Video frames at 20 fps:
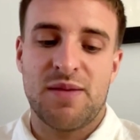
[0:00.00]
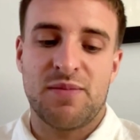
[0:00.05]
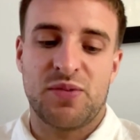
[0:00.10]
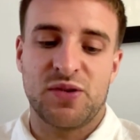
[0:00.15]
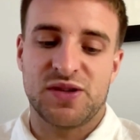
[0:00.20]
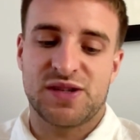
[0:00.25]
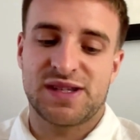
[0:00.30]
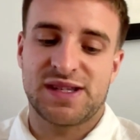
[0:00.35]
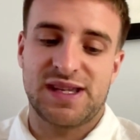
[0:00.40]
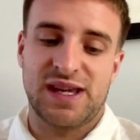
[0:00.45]

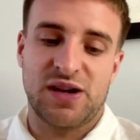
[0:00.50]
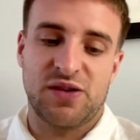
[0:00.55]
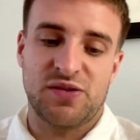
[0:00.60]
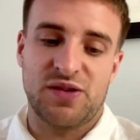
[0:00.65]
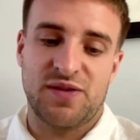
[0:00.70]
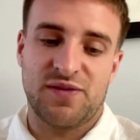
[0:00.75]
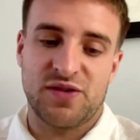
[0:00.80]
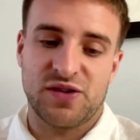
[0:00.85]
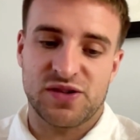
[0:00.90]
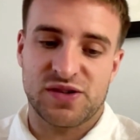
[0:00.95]
but still
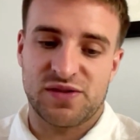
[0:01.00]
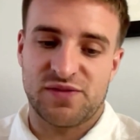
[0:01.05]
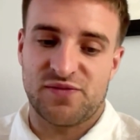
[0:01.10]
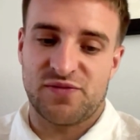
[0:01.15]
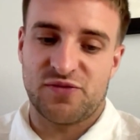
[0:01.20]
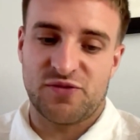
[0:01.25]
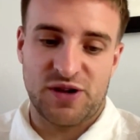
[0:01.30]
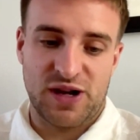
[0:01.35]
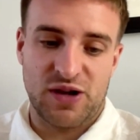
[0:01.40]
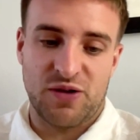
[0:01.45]
you've got
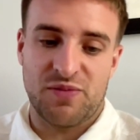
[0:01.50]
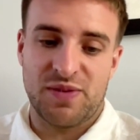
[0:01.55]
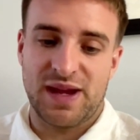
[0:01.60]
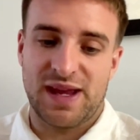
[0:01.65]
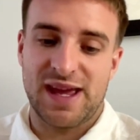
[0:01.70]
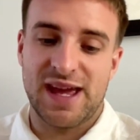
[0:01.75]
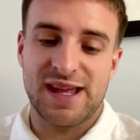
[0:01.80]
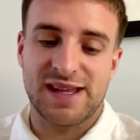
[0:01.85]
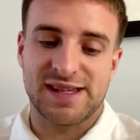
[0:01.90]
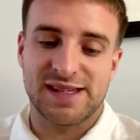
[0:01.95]
some real
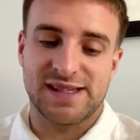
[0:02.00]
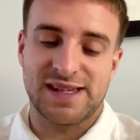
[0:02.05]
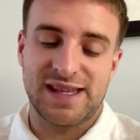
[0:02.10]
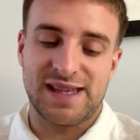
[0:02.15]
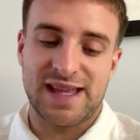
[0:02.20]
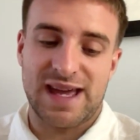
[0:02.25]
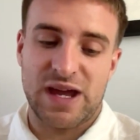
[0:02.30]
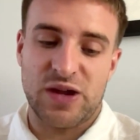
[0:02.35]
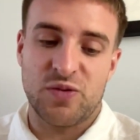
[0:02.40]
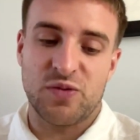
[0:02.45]
big hitters
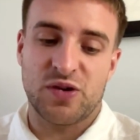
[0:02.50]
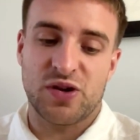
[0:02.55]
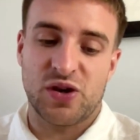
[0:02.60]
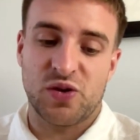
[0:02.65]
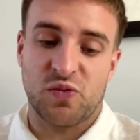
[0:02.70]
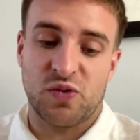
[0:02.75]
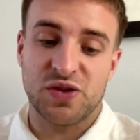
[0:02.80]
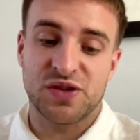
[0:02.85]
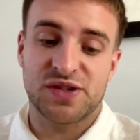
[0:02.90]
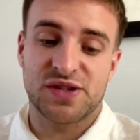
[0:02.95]
in there who are going
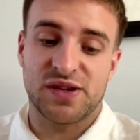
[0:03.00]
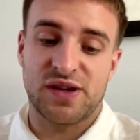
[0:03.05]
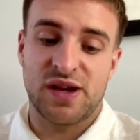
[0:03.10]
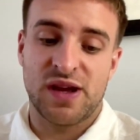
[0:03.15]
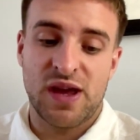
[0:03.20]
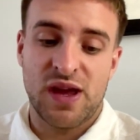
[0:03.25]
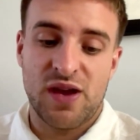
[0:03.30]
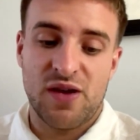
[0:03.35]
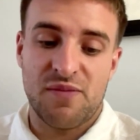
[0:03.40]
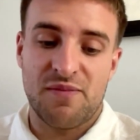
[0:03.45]
to want to
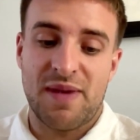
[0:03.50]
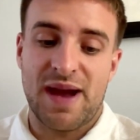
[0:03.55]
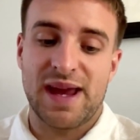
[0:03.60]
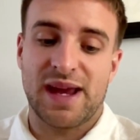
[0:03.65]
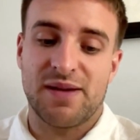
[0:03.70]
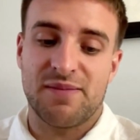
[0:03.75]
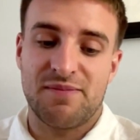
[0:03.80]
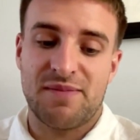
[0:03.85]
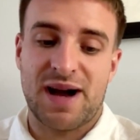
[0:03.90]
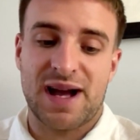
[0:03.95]

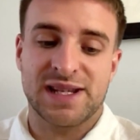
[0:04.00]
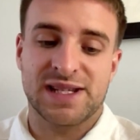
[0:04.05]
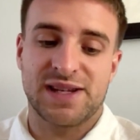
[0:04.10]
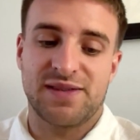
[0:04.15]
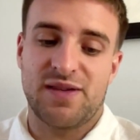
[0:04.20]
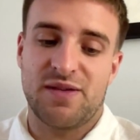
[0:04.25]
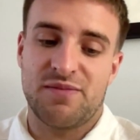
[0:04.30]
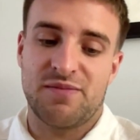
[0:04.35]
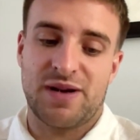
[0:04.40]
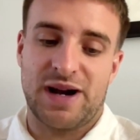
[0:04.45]
make a
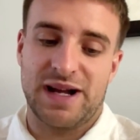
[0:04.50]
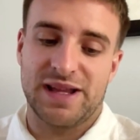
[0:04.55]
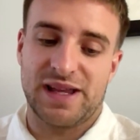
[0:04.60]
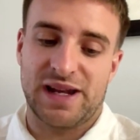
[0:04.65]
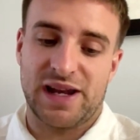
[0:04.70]
massive impact.